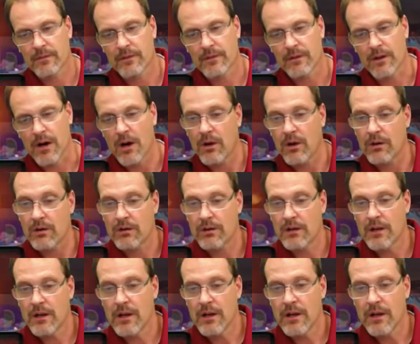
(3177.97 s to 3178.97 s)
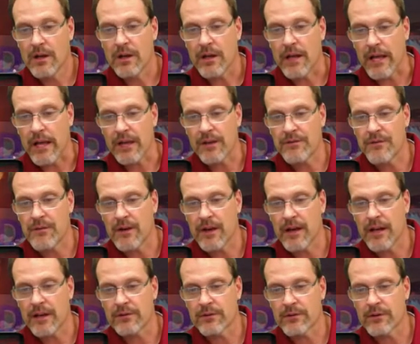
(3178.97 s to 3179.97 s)
Oh, A for
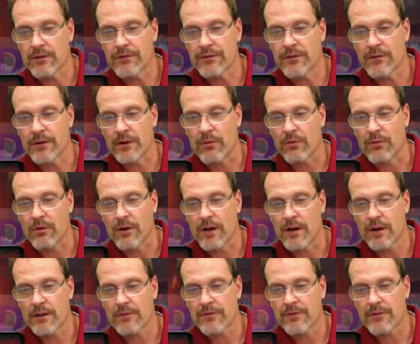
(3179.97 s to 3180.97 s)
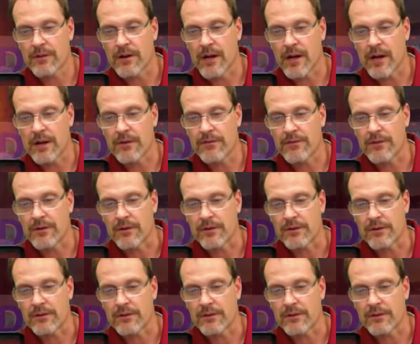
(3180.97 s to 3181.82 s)
Android phone and Y for iPhone.